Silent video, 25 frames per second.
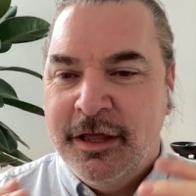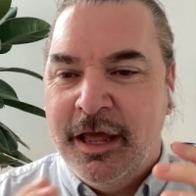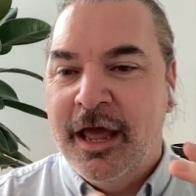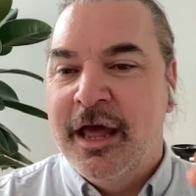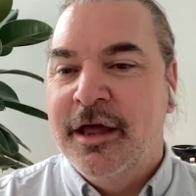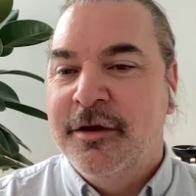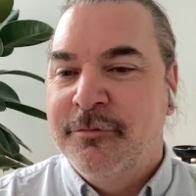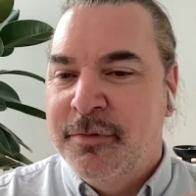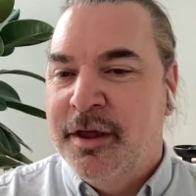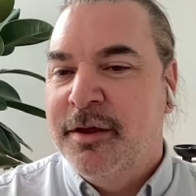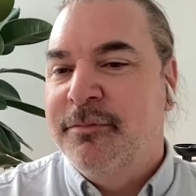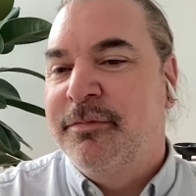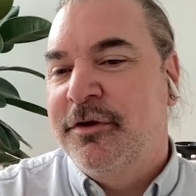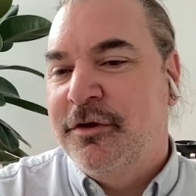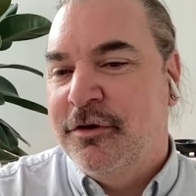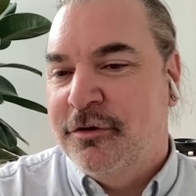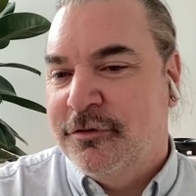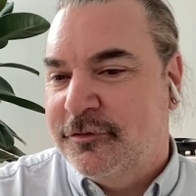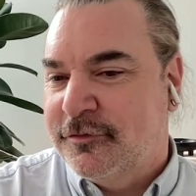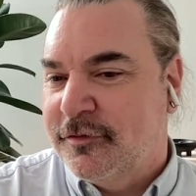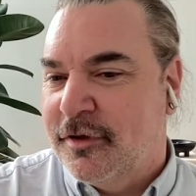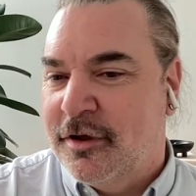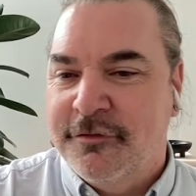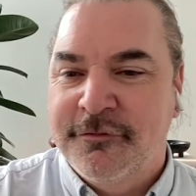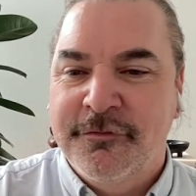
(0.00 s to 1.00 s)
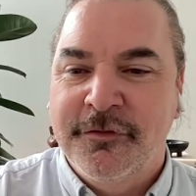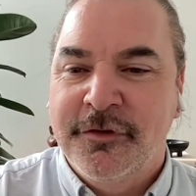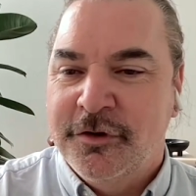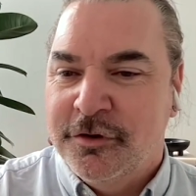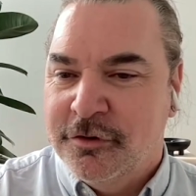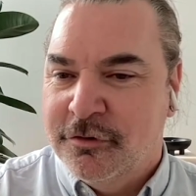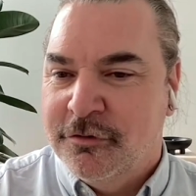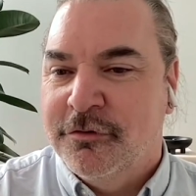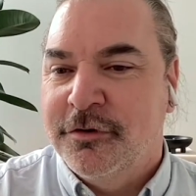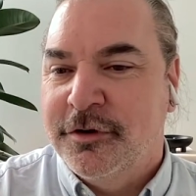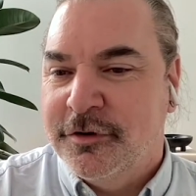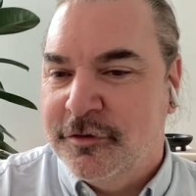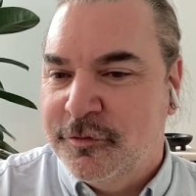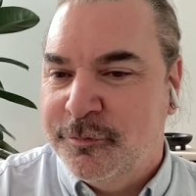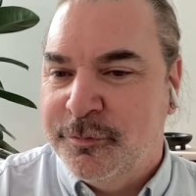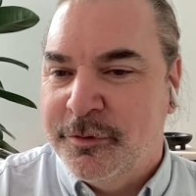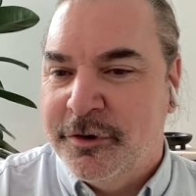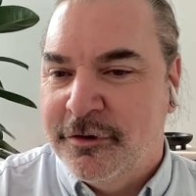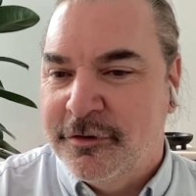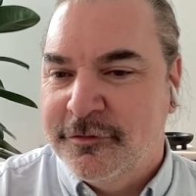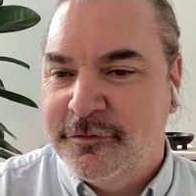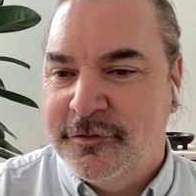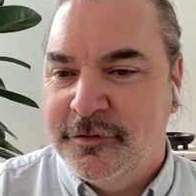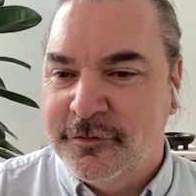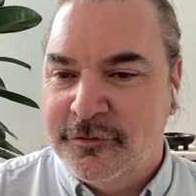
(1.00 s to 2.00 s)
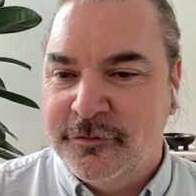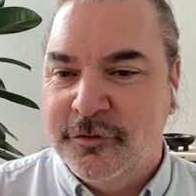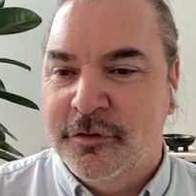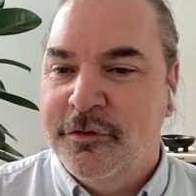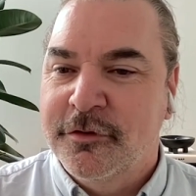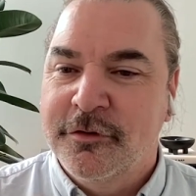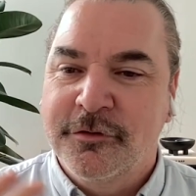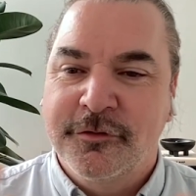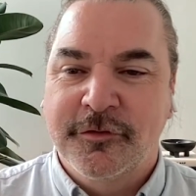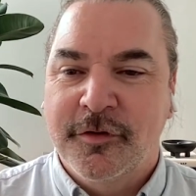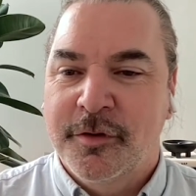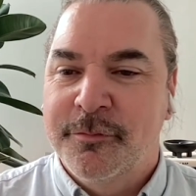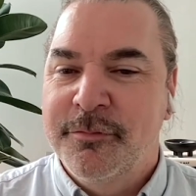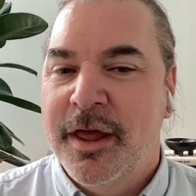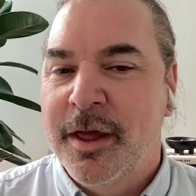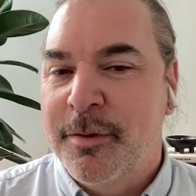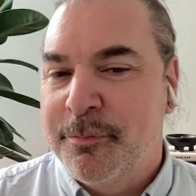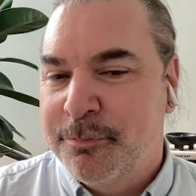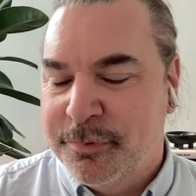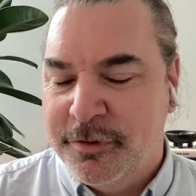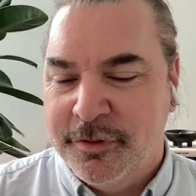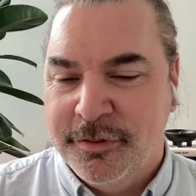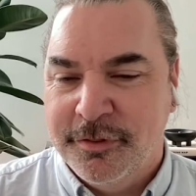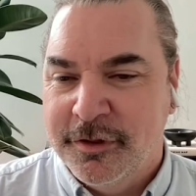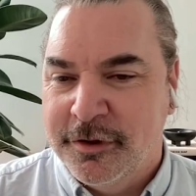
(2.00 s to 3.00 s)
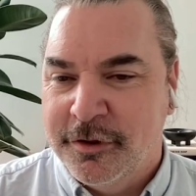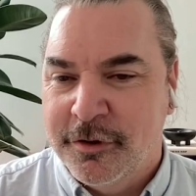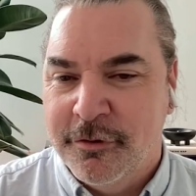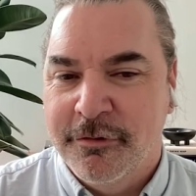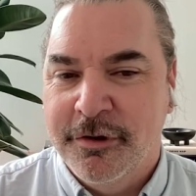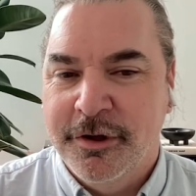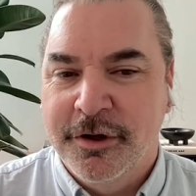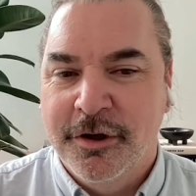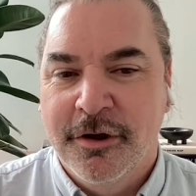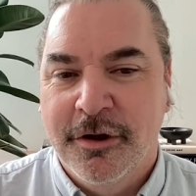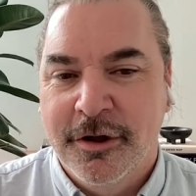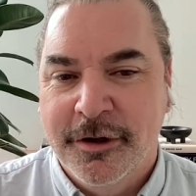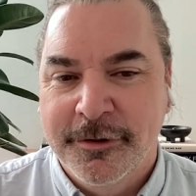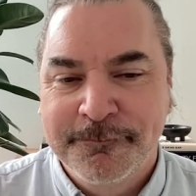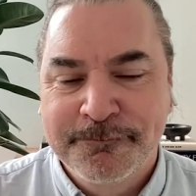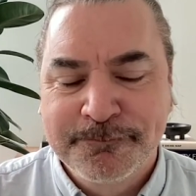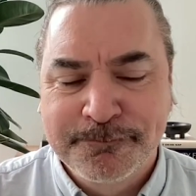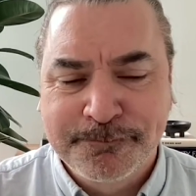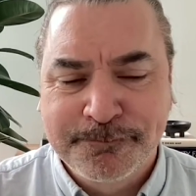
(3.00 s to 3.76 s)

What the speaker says: and maybe yourself and your own experiences. So there's some empathy going on.